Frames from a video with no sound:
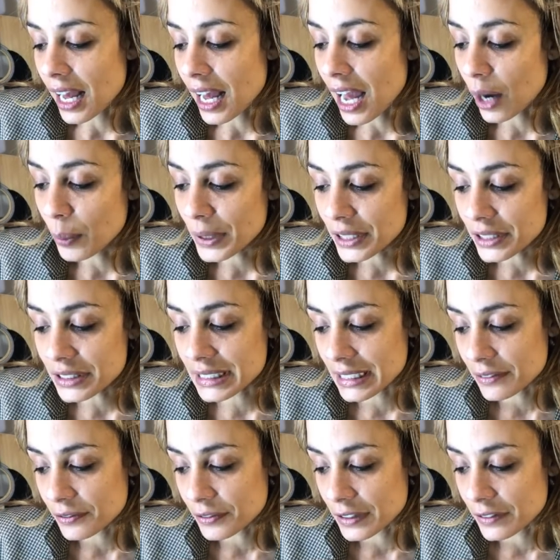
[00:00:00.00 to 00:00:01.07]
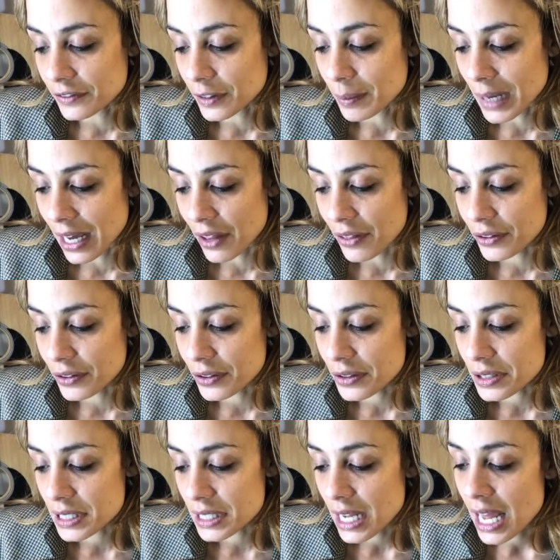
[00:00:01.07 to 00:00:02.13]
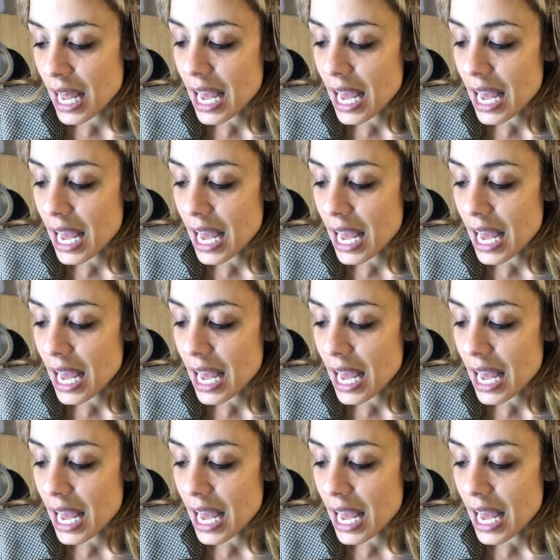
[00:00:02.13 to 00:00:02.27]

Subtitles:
how we are different from others